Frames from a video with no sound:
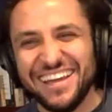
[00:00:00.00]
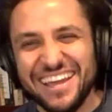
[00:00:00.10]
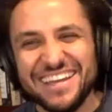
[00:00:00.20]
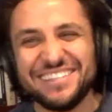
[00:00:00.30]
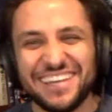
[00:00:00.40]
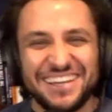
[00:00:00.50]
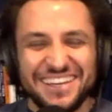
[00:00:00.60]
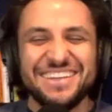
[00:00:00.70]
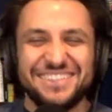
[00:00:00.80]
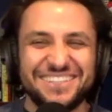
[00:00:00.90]

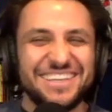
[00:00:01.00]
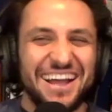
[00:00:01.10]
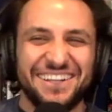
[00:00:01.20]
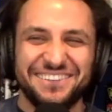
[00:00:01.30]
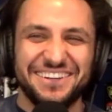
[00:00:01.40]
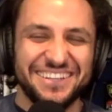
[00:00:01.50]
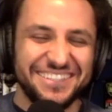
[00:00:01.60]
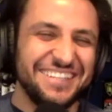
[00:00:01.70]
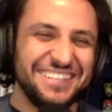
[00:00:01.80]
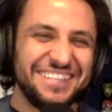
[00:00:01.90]
exactly what it is.
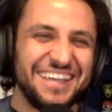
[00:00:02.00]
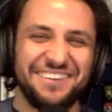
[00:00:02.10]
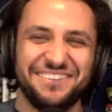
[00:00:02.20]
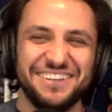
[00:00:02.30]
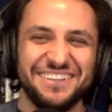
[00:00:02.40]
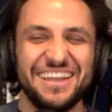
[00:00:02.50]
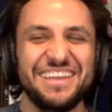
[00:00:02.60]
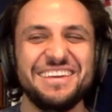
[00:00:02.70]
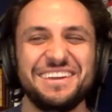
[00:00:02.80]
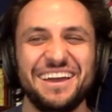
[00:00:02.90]

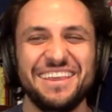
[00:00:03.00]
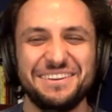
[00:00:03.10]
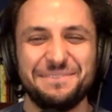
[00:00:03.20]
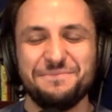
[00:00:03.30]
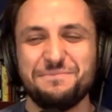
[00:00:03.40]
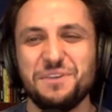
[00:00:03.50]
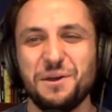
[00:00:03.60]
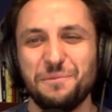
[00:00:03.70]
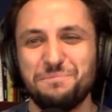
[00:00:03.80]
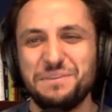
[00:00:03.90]
Yeah. I think, you
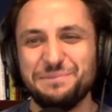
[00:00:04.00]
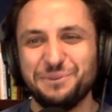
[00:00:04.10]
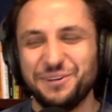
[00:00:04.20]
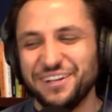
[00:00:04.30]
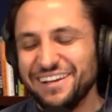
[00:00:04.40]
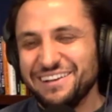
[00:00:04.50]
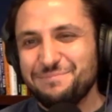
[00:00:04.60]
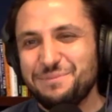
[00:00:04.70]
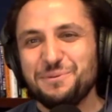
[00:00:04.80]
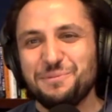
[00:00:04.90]
know,
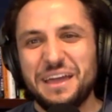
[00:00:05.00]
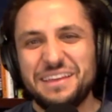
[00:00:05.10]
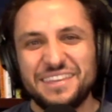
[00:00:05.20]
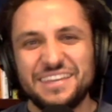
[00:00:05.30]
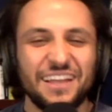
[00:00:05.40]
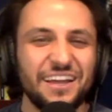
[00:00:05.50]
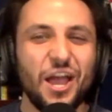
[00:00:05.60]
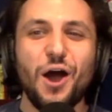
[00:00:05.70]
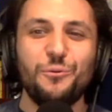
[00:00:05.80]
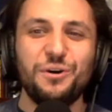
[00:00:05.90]
people might think like,
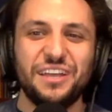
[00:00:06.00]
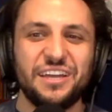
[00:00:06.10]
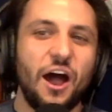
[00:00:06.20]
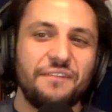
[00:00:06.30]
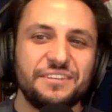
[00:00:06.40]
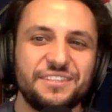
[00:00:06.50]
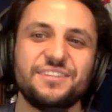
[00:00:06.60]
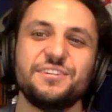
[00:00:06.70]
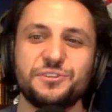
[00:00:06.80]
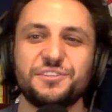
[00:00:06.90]
oh, well, like
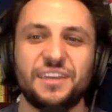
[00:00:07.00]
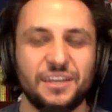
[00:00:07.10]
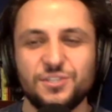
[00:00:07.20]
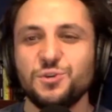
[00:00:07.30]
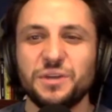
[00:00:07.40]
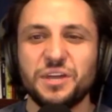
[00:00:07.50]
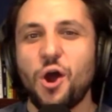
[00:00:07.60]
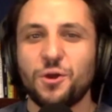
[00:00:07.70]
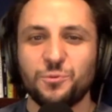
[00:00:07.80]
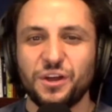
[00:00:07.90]
obviously you're just like doing
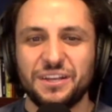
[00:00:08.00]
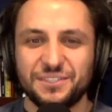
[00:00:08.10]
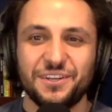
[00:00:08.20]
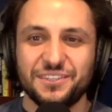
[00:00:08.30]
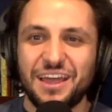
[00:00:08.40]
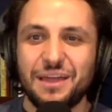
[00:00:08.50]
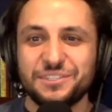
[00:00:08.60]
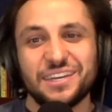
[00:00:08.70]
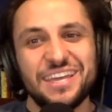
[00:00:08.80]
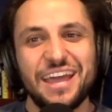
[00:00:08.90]
hard workouts all the time.
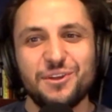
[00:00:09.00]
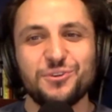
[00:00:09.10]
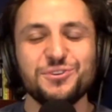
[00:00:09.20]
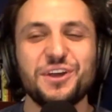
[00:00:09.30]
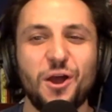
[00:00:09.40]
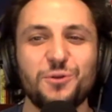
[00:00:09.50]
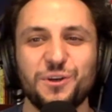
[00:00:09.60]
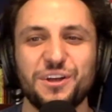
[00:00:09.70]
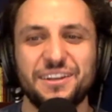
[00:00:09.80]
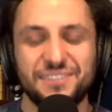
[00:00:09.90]
It's like, yeah, you're doing hard
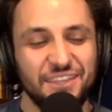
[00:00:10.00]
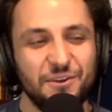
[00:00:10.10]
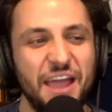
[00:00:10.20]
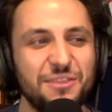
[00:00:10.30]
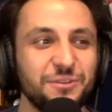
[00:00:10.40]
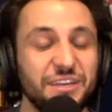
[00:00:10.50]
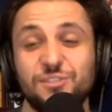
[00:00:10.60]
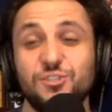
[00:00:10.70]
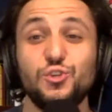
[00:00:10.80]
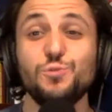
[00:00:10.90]
workouts and they're either like
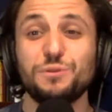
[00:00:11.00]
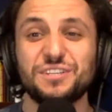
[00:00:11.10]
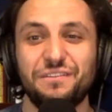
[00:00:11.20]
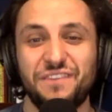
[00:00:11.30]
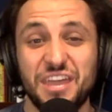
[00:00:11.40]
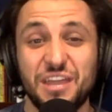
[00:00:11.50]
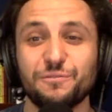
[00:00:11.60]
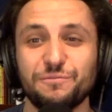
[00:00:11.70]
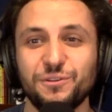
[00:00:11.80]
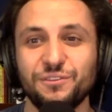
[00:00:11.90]
super tough
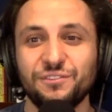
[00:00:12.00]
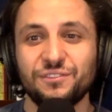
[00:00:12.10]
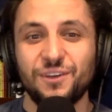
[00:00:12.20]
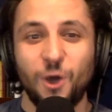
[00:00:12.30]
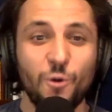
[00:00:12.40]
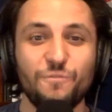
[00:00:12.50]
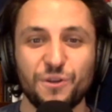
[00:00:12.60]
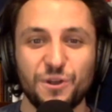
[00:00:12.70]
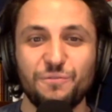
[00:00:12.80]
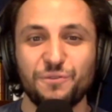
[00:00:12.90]
intervals over
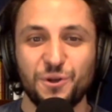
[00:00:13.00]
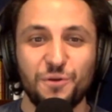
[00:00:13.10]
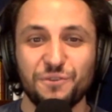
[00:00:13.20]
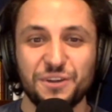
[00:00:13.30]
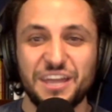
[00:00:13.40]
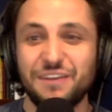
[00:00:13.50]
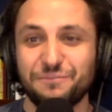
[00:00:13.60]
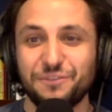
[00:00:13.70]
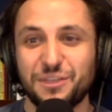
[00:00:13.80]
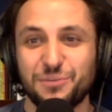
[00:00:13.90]
and over and over again
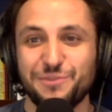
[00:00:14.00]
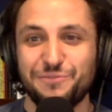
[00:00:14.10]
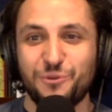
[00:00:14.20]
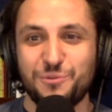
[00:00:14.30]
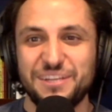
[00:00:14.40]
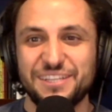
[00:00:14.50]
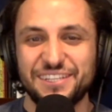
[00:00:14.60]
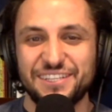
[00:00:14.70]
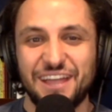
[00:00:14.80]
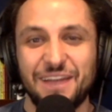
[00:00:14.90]
for like 3 or 4 minutes at
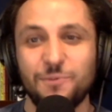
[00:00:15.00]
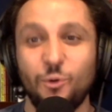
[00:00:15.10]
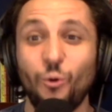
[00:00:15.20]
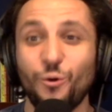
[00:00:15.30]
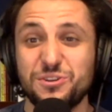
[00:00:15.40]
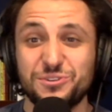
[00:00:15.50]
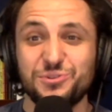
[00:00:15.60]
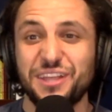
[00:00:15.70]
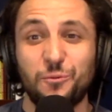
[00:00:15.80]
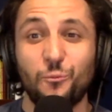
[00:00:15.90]
a time, or you're
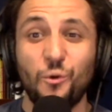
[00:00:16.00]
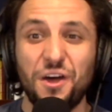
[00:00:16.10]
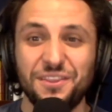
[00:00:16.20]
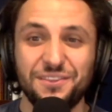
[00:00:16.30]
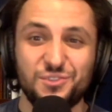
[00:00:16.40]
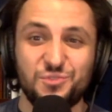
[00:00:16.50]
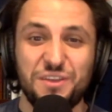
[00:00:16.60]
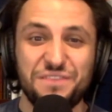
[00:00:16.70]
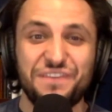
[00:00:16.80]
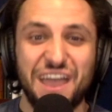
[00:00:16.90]
doing like one
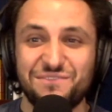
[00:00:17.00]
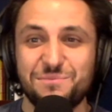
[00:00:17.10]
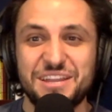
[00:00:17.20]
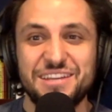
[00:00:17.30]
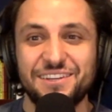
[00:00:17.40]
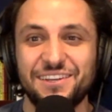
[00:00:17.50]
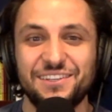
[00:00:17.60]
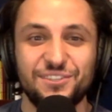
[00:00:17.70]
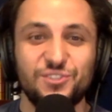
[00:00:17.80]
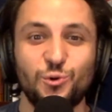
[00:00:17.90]
25 minute
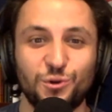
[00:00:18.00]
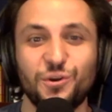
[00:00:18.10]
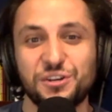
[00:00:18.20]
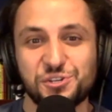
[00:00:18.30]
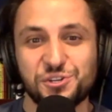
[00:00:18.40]
soul crusher.